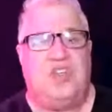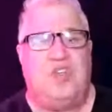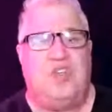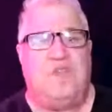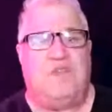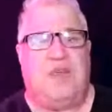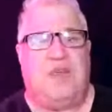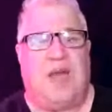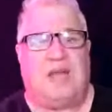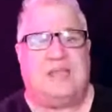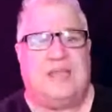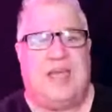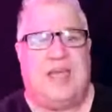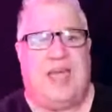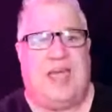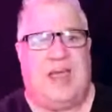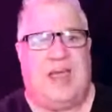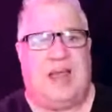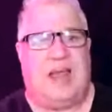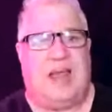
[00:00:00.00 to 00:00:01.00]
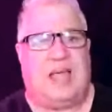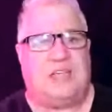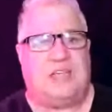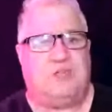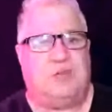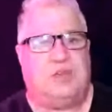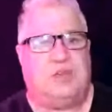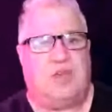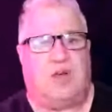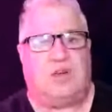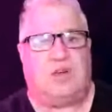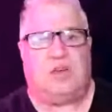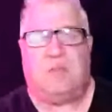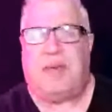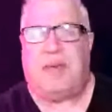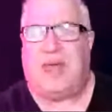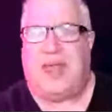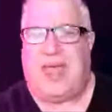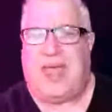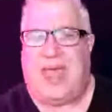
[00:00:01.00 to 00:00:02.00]
you've got to analyze. We talked
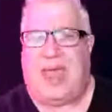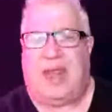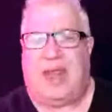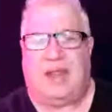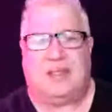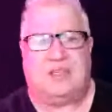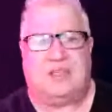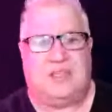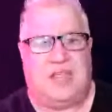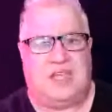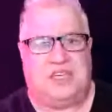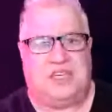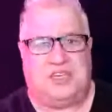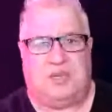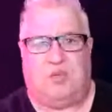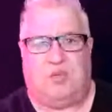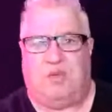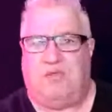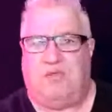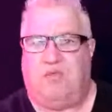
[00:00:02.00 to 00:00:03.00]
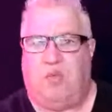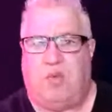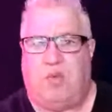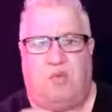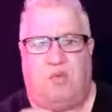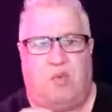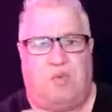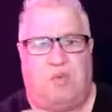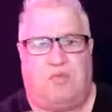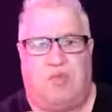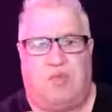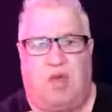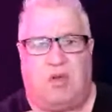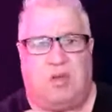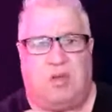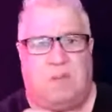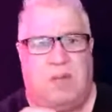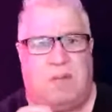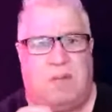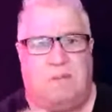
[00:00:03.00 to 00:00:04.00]
about analyzation. We've talked
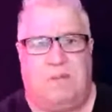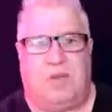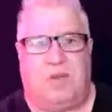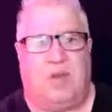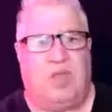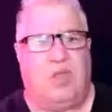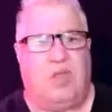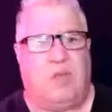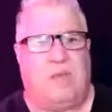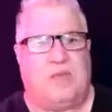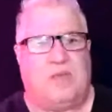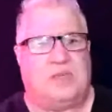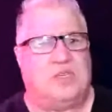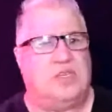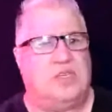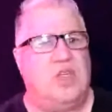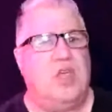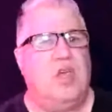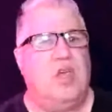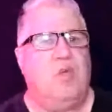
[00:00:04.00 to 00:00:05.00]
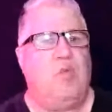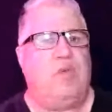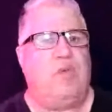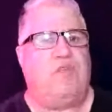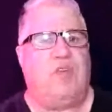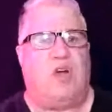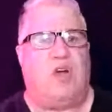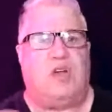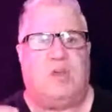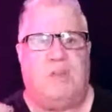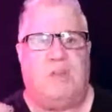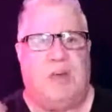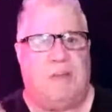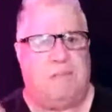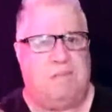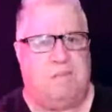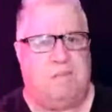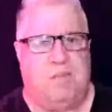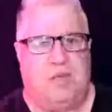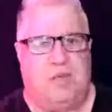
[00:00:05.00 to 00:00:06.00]
about building your business. We've talked
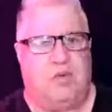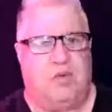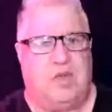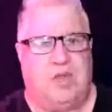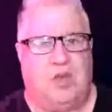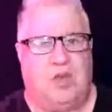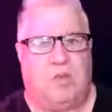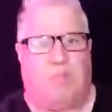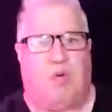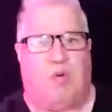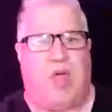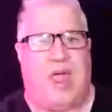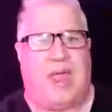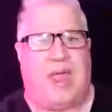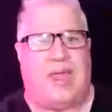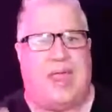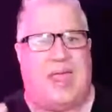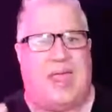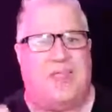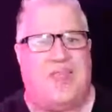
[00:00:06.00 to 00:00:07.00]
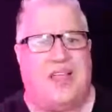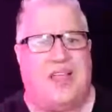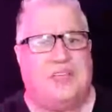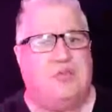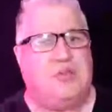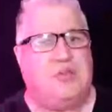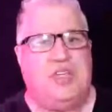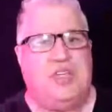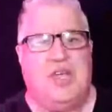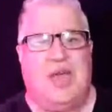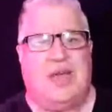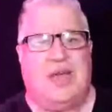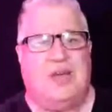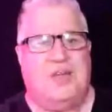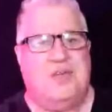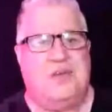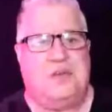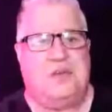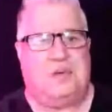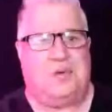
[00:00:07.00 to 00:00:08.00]
about building your brand. And that's what you got to
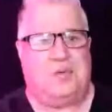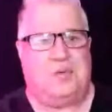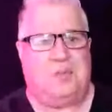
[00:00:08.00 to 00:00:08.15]
do.